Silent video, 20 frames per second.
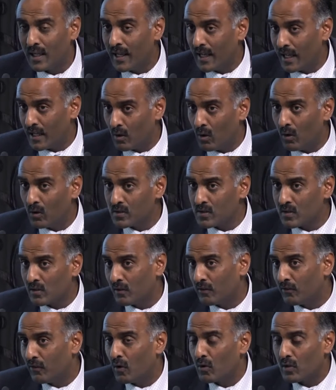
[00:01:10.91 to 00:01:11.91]
and
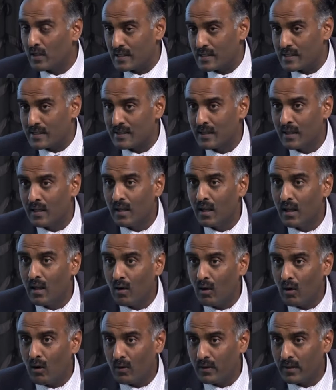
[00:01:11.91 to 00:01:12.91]
also focus
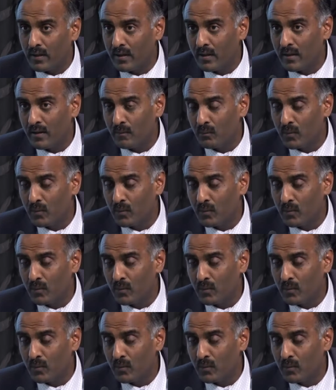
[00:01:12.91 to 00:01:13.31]
on